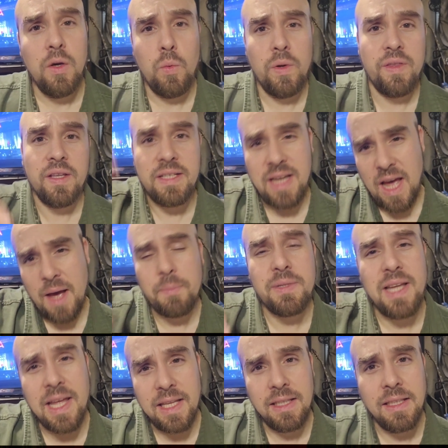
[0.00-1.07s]
with a top
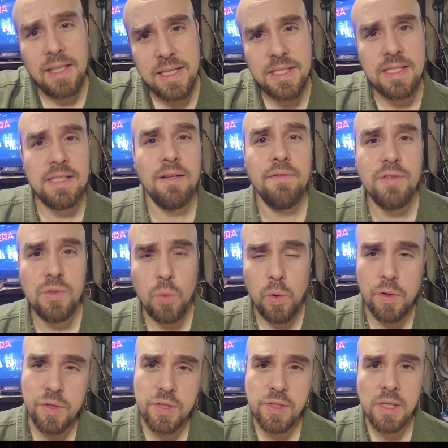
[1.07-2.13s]
10 list of
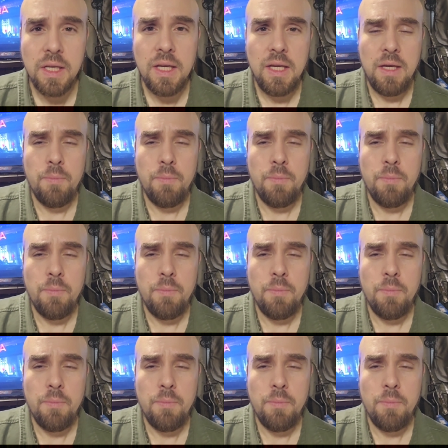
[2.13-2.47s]
sorts.